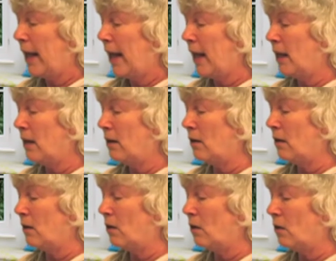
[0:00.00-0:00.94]
And
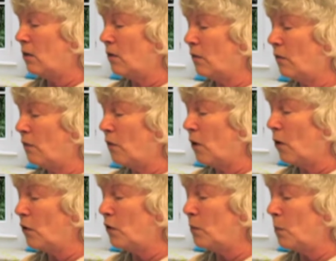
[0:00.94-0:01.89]
the
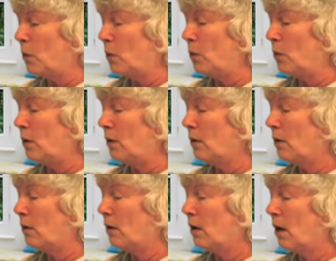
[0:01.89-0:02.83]
first moon
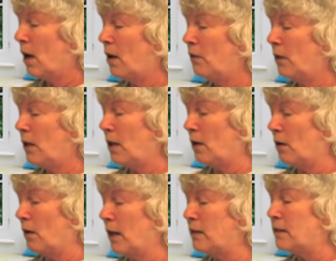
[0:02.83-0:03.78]
of the year
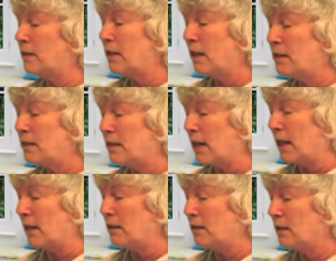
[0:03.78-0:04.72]
at
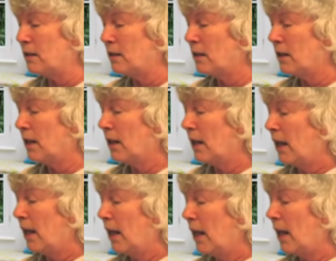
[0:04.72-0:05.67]
sunset
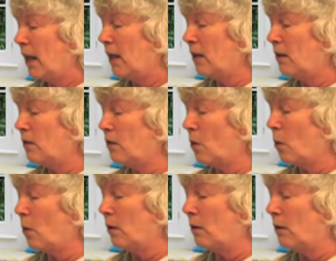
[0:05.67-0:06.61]
is
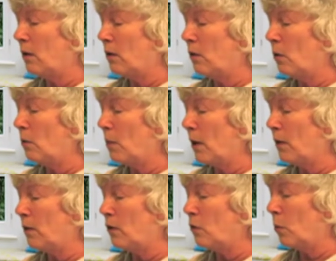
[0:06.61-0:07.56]
on the 3rd month,
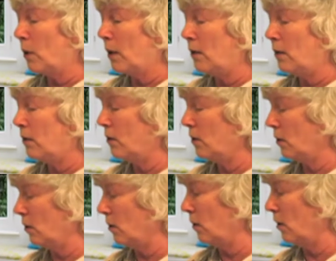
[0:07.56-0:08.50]
the 23rd